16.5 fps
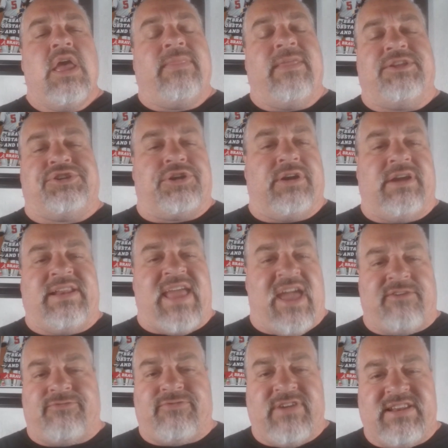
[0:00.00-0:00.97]
that you're an
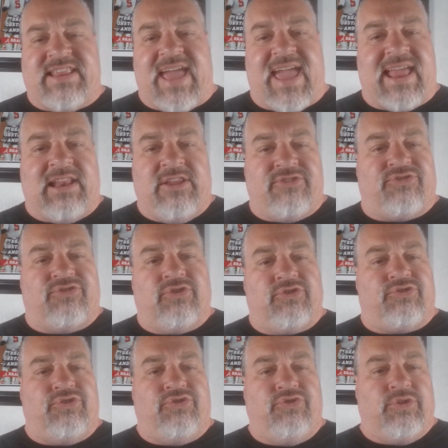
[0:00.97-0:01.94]
everyday listener
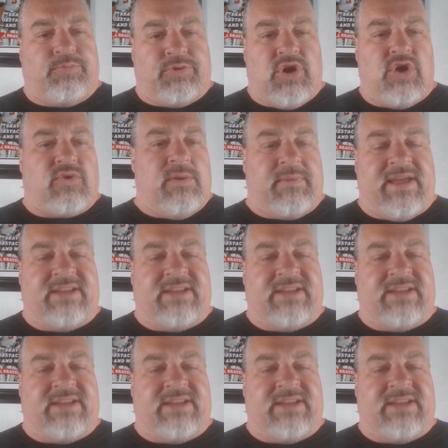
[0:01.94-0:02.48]
to the program.